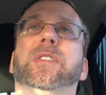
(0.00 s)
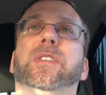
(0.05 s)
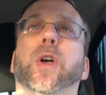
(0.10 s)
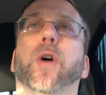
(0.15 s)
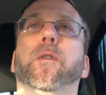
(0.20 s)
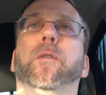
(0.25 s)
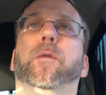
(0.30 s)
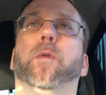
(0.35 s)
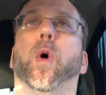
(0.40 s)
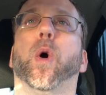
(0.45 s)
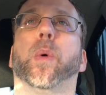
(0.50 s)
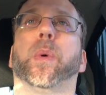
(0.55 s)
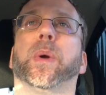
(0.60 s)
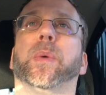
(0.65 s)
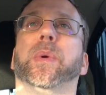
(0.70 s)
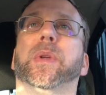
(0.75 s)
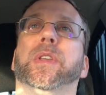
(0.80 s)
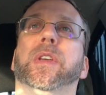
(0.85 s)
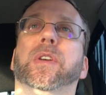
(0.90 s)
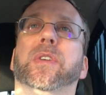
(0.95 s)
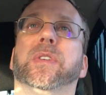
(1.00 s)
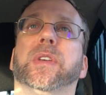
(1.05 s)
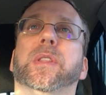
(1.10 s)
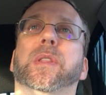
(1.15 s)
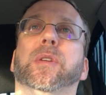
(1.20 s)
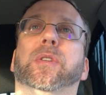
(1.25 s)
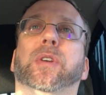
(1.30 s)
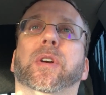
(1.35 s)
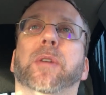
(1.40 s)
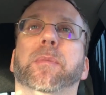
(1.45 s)
so forward with using
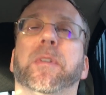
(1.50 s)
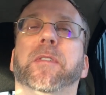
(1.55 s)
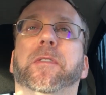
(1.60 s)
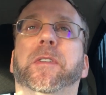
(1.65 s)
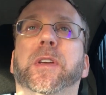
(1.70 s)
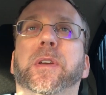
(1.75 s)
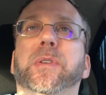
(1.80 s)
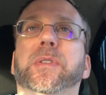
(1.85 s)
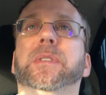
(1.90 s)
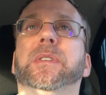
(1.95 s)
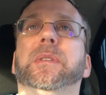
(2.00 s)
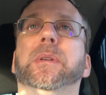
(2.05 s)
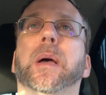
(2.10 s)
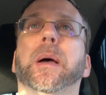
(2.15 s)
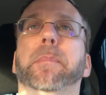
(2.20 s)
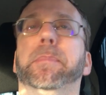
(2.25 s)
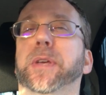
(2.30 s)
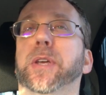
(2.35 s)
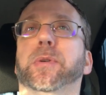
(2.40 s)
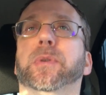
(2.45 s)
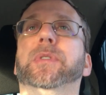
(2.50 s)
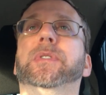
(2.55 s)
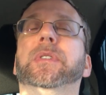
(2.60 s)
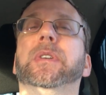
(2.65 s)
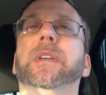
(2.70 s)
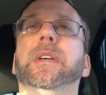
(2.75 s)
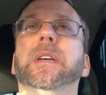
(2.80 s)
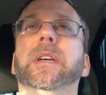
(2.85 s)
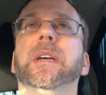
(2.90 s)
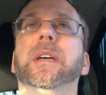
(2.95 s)
the term abuse,